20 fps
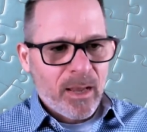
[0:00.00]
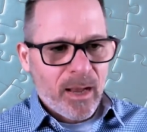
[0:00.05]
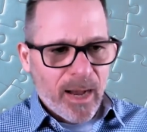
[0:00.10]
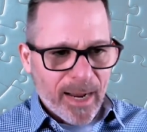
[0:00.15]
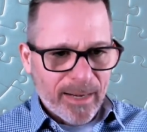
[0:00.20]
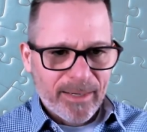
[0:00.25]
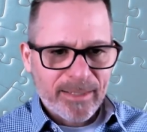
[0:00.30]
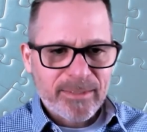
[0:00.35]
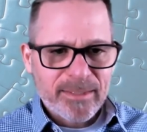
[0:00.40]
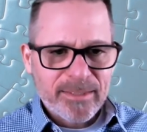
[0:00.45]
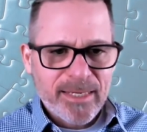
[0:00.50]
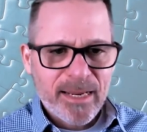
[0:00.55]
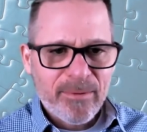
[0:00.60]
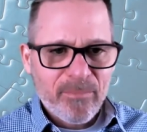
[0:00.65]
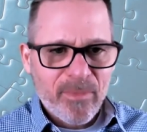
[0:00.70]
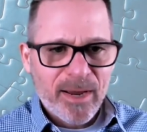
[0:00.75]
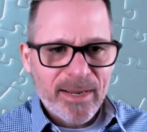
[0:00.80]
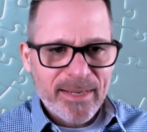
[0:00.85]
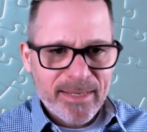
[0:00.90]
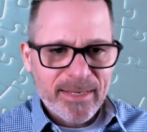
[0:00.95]
I like to take
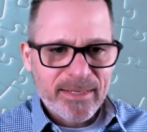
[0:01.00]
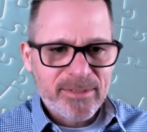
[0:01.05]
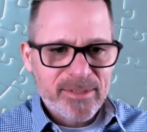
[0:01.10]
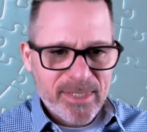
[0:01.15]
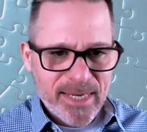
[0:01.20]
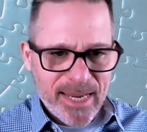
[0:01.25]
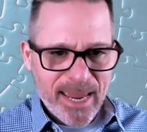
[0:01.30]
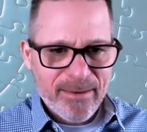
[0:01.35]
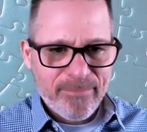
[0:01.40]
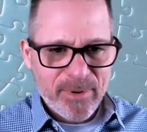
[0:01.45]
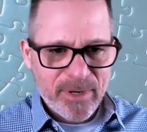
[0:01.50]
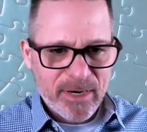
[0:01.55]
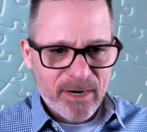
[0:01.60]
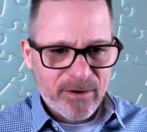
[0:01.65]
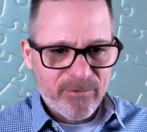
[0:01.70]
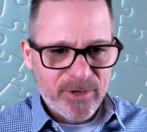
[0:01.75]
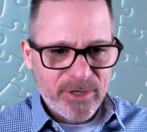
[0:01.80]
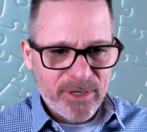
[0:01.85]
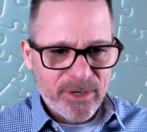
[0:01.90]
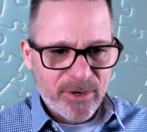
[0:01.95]
my kids camping
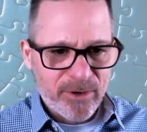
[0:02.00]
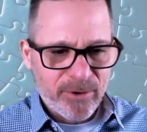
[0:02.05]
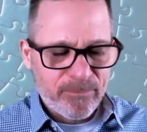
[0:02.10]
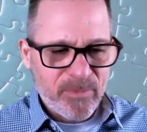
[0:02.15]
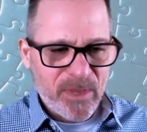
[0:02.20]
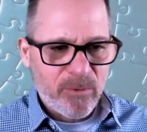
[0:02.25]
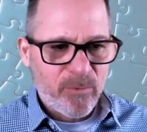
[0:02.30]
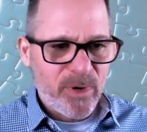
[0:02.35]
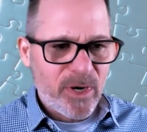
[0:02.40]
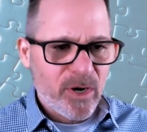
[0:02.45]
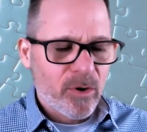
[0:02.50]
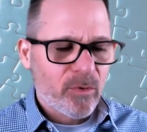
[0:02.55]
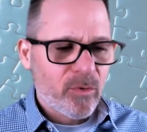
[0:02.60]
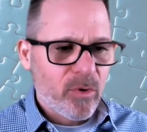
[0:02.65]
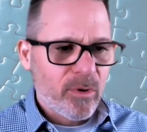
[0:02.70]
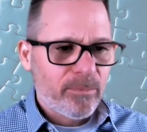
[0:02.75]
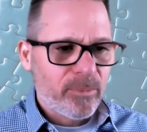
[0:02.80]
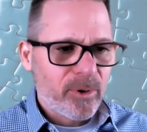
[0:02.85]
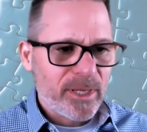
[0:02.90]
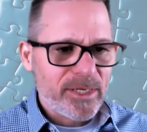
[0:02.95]
every year, and we go
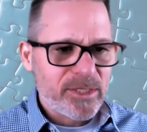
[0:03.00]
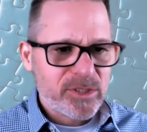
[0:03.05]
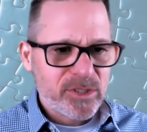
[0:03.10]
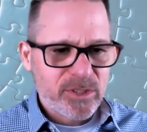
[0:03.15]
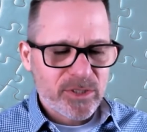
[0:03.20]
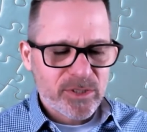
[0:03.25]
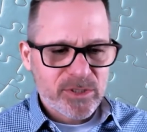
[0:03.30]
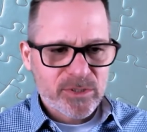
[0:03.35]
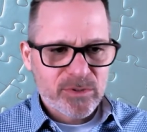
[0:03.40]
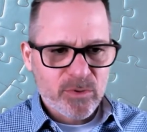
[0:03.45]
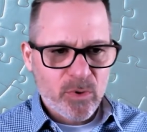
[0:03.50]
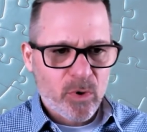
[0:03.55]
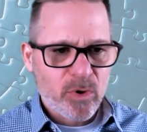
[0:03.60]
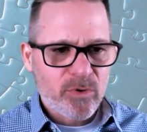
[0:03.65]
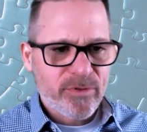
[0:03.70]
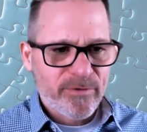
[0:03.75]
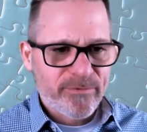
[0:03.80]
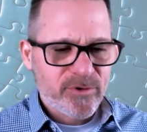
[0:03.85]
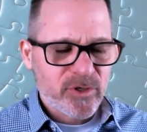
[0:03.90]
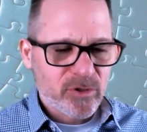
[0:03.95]
to a place just
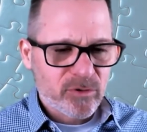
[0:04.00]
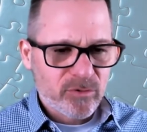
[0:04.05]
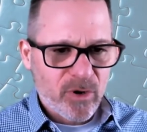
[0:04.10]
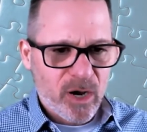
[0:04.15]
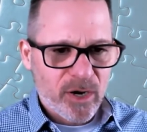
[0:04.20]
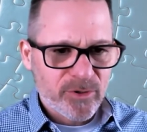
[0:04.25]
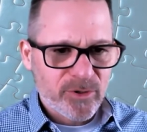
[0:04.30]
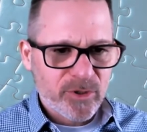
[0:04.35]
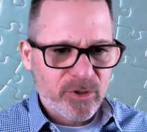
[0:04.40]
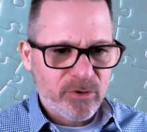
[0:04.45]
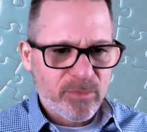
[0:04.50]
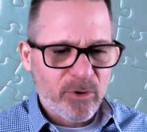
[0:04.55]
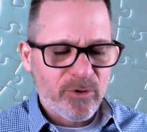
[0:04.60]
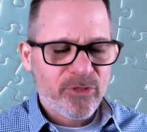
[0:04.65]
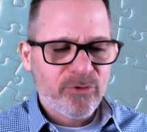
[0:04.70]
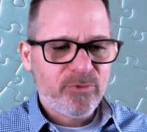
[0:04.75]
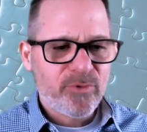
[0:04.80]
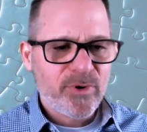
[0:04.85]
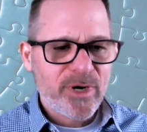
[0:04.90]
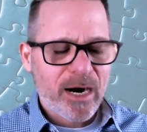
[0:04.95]
north of Toronto,
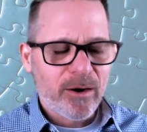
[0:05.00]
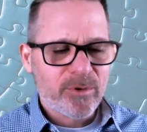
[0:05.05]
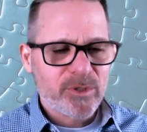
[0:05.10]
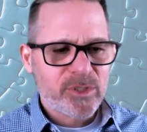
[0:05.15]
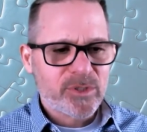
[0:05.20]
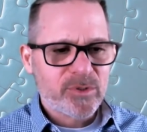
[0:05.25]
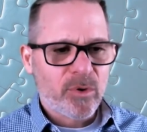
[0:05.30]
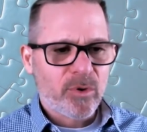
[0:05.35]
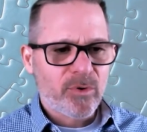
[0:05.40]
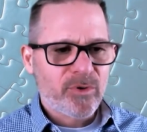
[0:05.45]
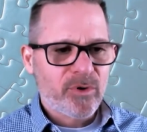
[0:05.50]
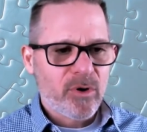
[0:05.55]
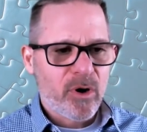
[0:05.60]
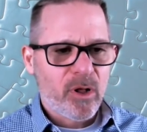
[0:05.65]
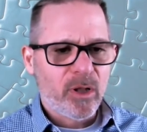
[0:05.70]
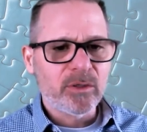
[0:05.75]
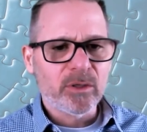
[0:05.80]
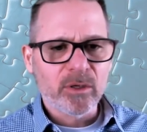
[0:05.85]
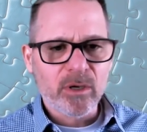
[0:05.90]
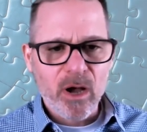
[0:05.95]
about 3 hours north,
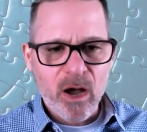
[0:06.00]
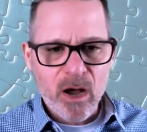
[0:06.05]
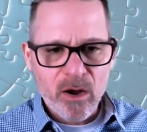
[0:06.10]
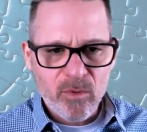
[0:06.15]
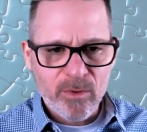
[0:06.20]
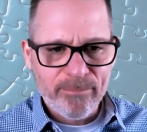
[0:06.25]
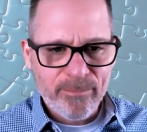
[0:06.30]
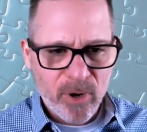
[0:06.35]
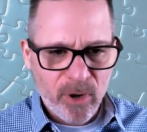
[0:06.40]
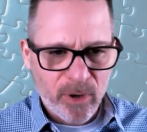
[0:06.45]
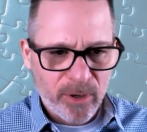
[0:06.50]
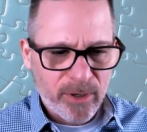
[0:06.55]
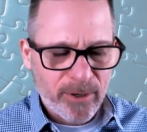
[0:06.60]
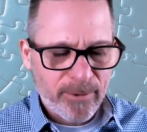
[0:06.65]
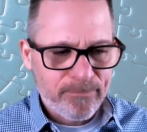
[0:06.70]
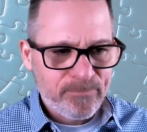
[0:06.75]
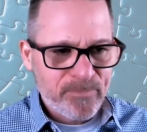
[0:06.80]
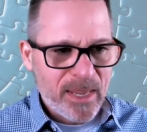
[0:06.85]
called Algonquin Park.